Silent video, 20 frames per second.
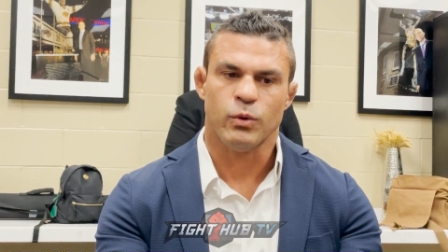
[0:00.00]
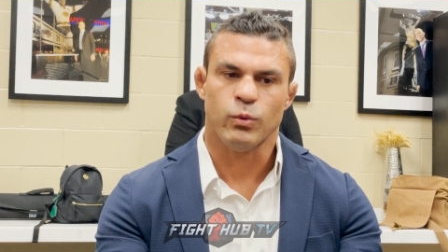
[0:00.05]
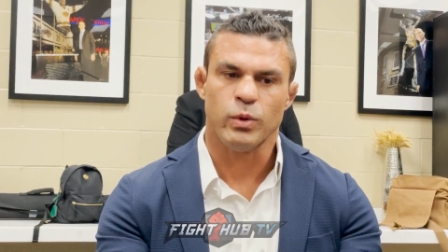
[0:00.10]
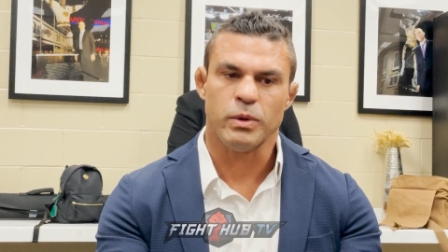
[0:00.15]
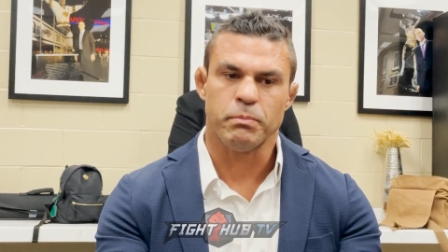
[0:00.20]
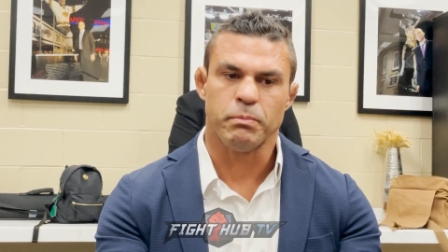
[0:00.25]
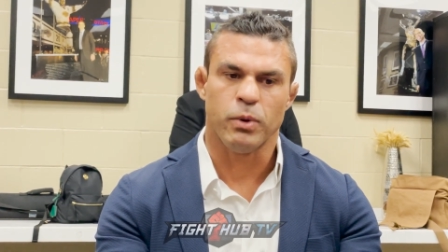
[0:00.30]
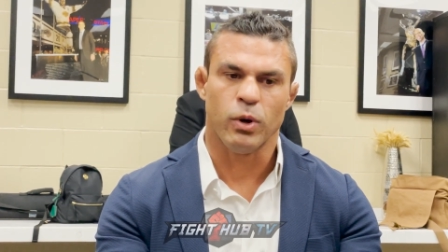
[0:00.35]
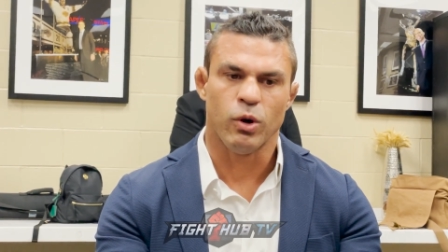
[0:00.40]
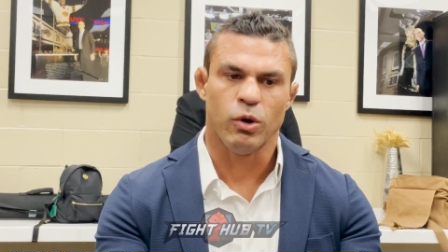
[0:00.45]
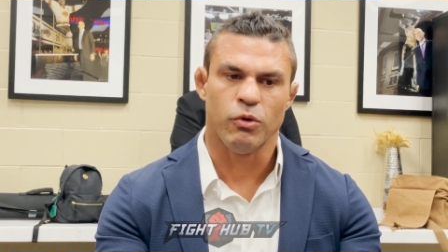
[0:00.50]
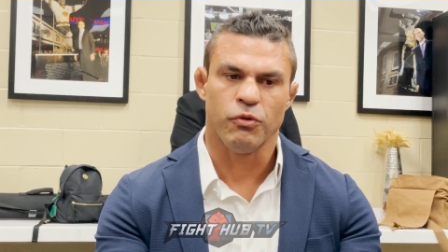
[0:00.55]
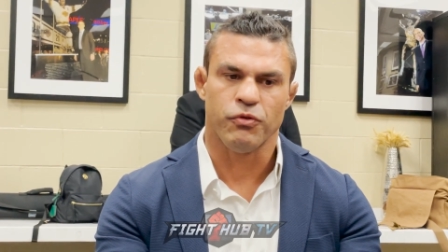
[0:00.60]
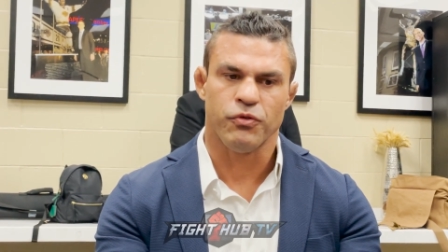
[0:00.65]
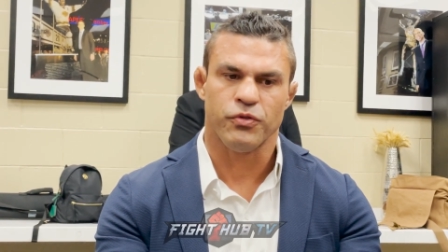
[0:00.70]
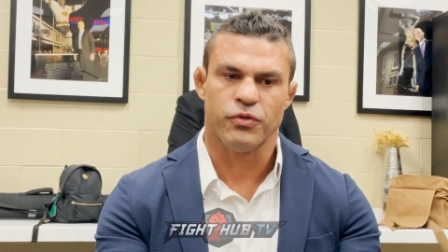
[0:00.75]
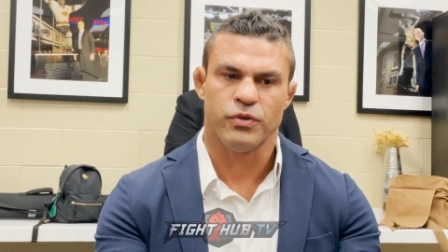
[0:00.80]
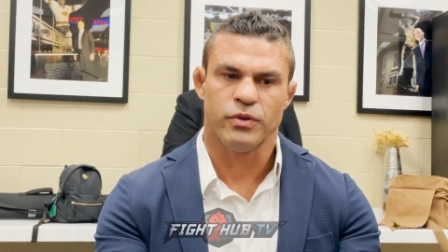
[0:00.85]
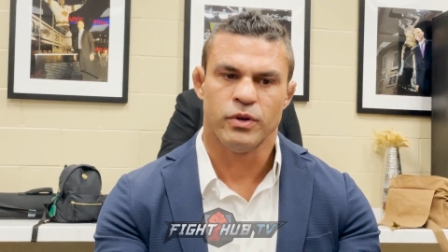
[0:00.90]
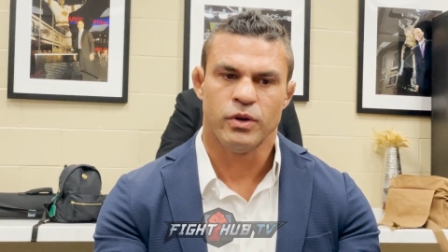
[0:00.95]
we
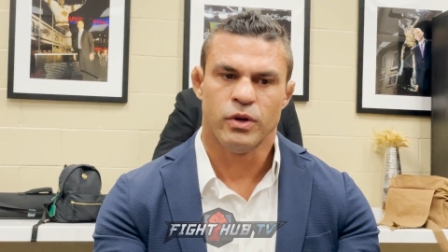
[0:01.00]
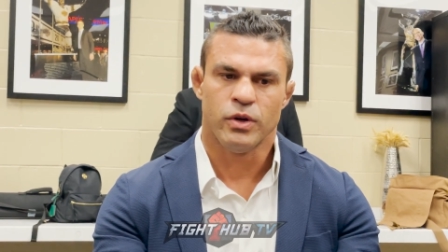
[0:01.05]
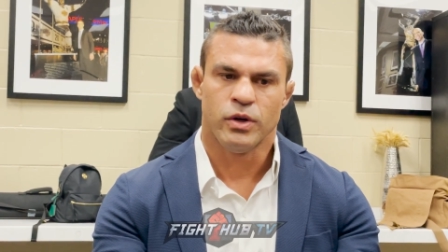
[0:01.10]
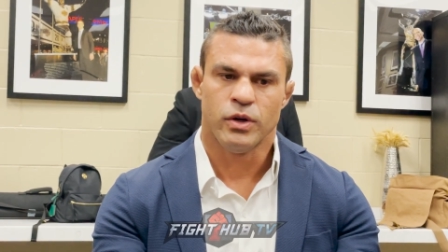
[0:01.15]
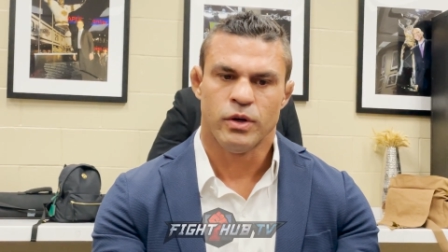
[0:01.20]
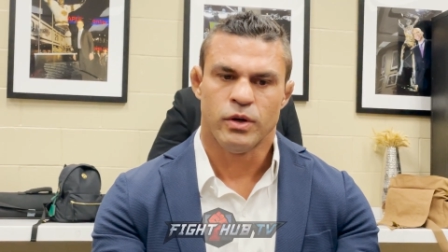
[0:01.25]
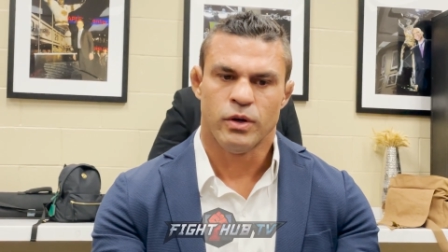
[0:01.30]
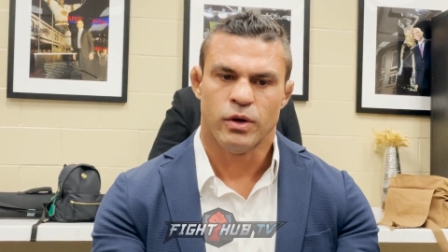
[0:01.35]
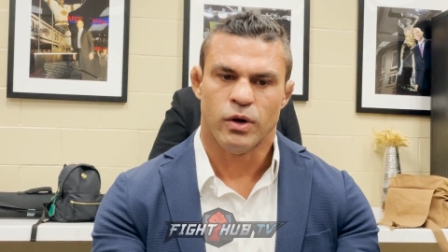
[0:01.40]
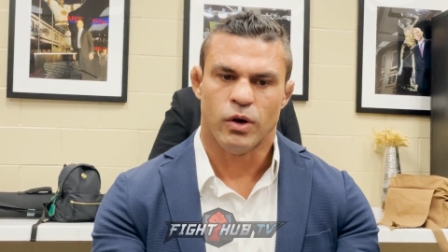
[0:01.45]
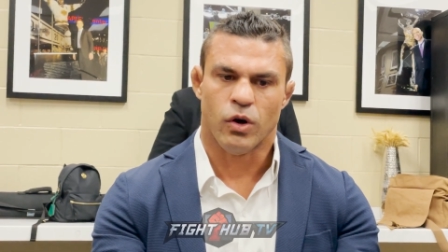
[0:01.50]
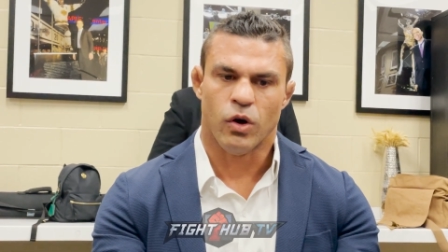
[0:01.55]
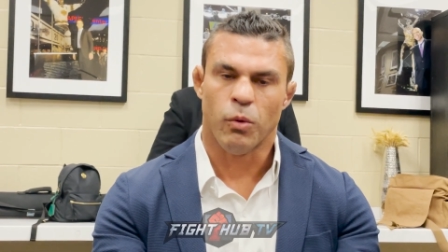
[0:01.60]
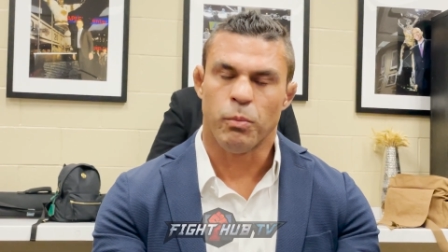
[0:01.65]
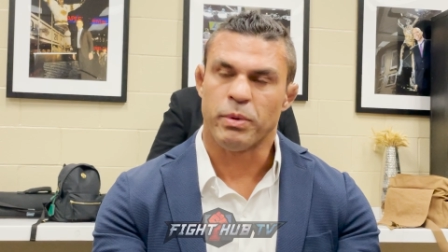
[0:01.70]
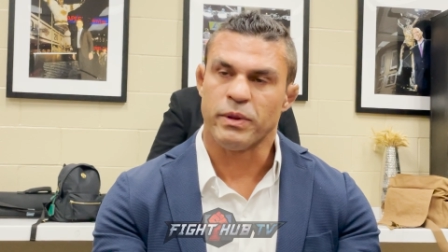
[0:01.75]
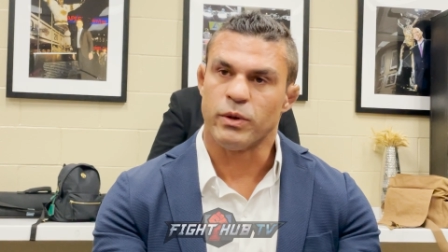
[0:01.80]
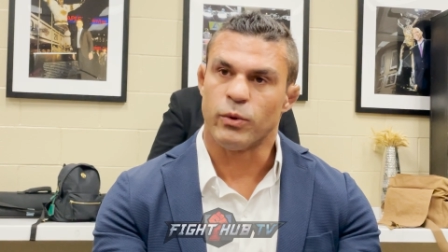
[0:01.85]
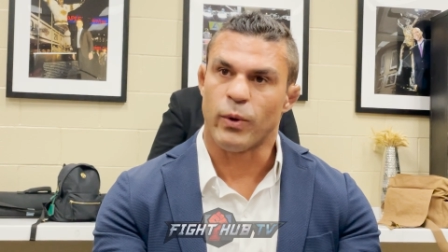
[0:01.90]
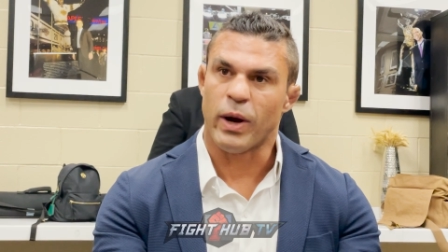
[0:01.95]
both
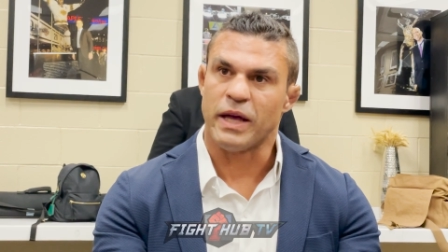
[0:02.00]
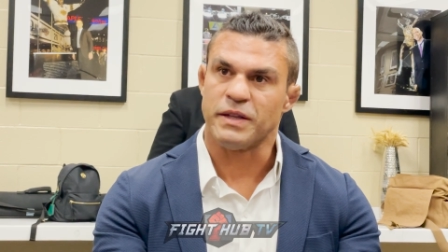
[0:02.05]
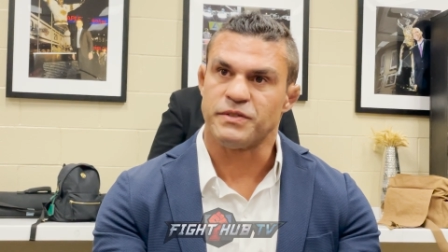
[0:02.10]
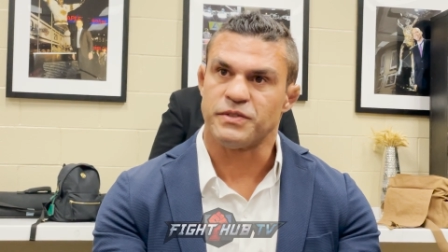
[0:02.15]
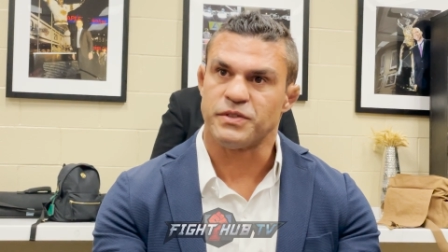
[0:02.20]
opened the Red